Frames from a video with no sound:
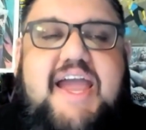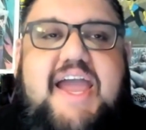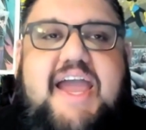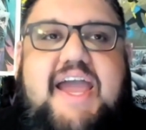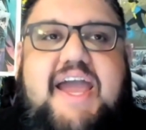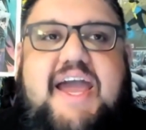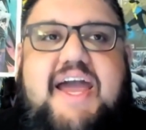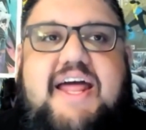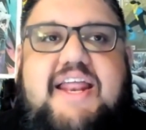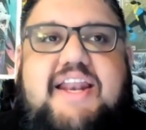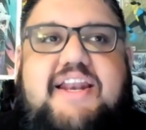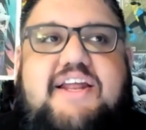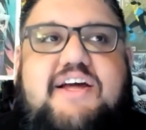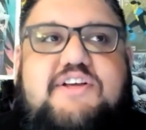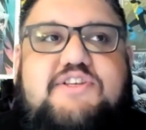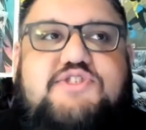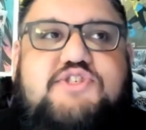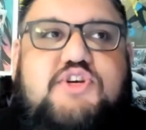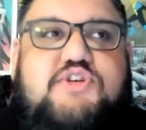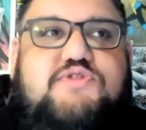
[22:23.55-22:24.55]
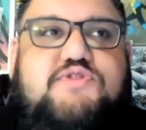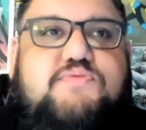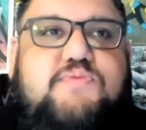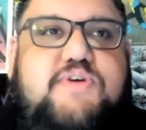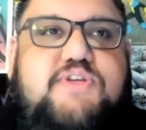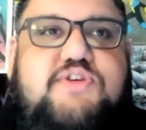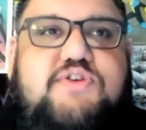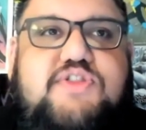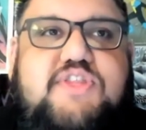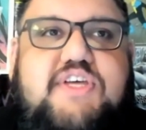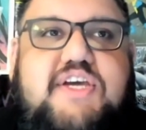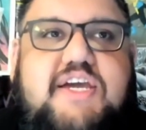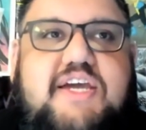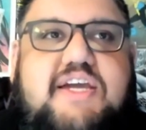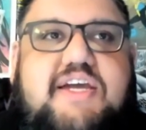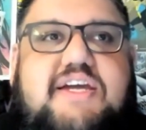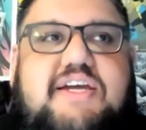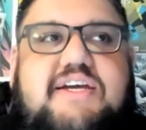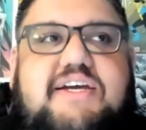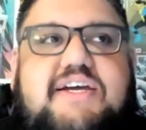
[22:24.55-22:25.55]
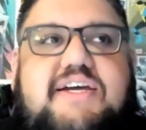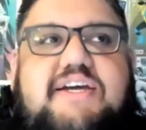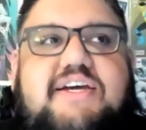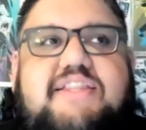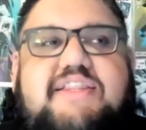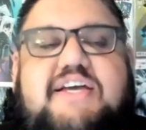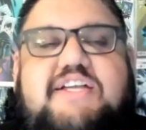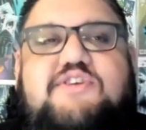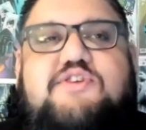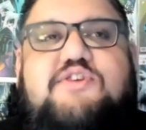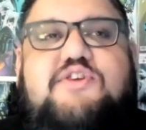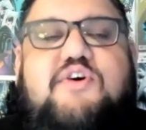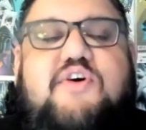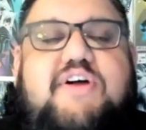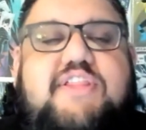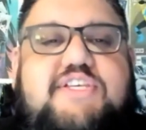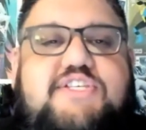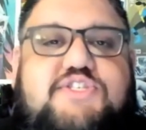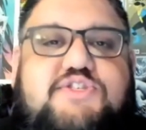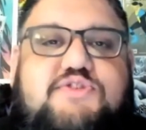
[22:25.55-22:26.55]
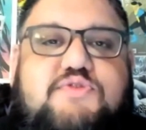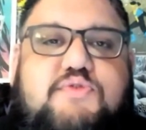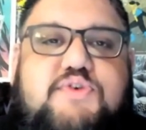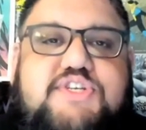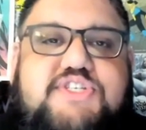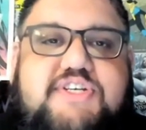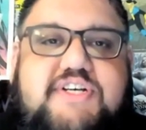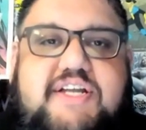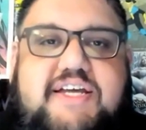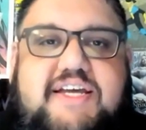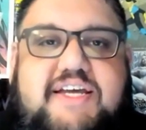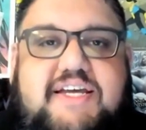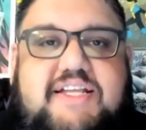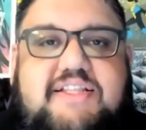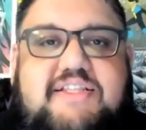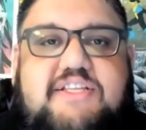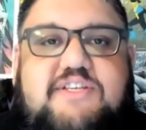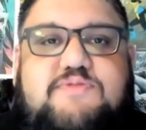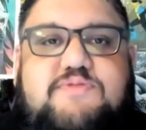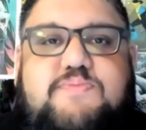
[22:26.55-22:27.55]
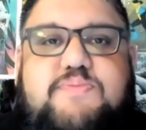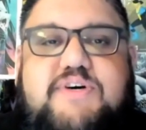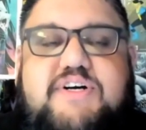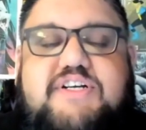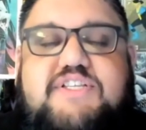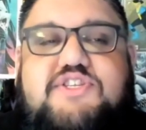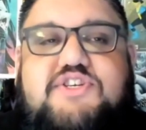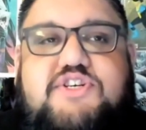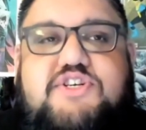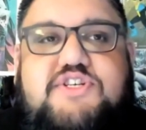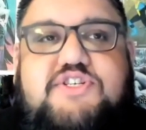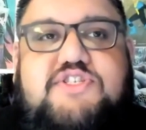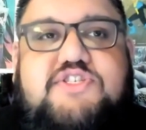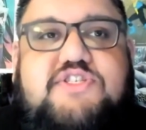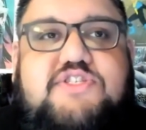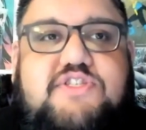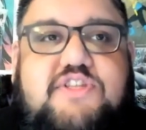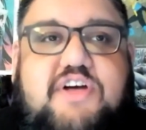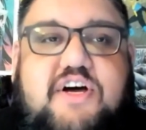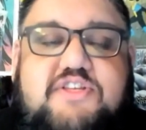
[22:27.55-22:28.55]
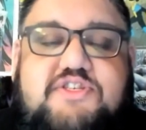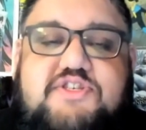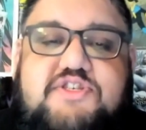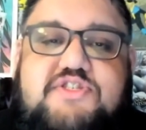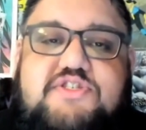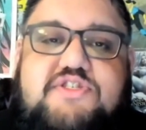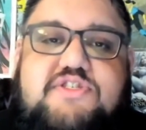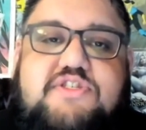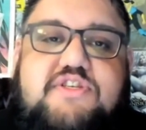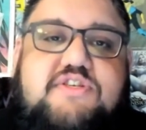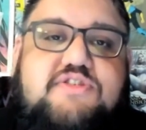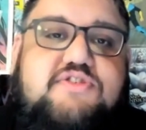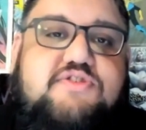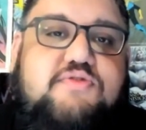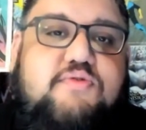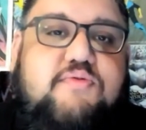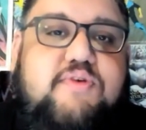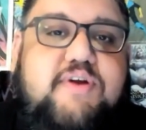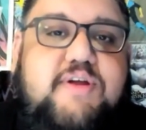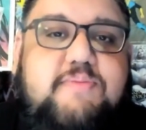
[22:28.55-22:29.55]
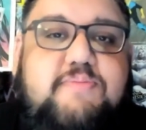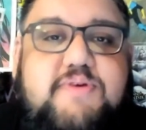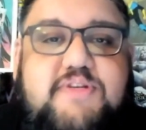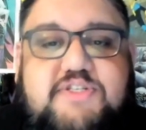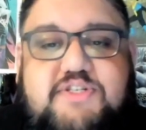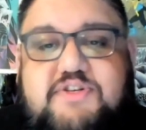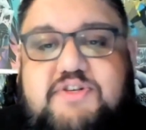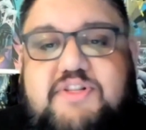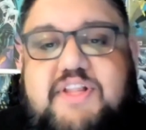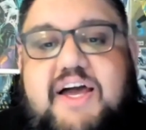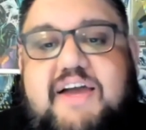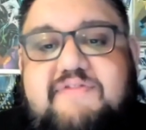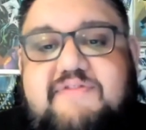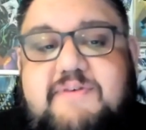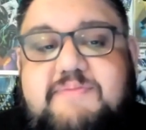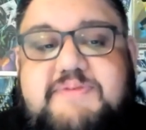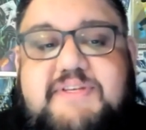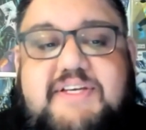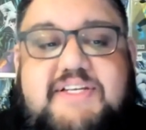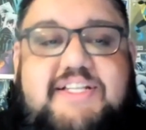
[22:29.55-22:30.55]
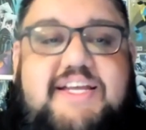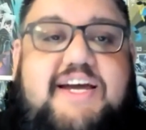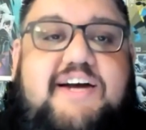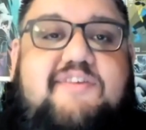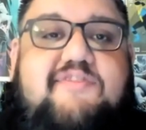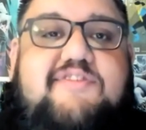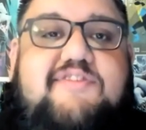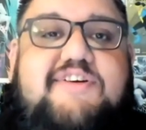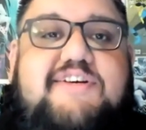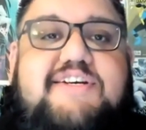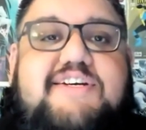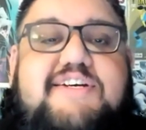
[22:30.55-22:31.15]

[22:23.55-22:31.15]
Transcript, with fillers: And just when you think that you know how the story is going to end, this book turns not just the story, but your life upside down.